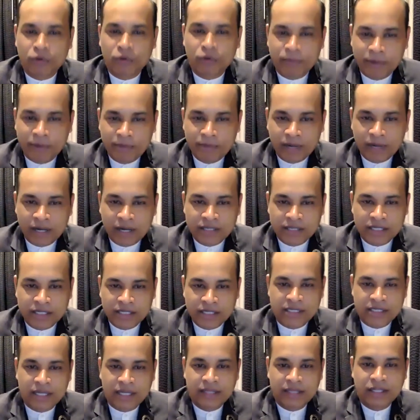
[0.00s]
people are
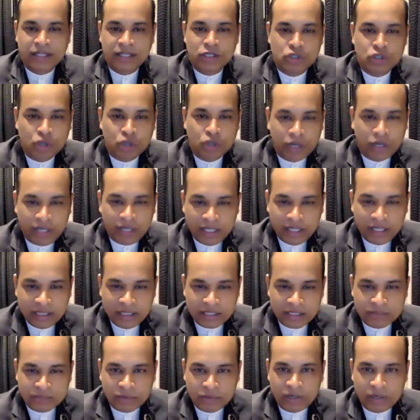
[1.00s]
just, I think, joining
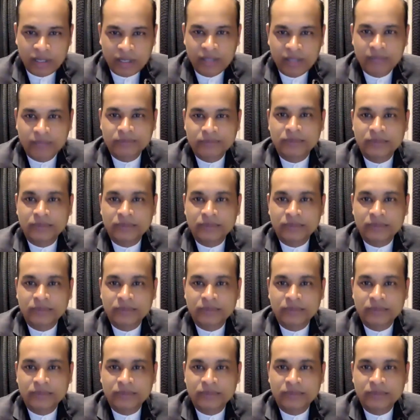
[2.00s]
this morning.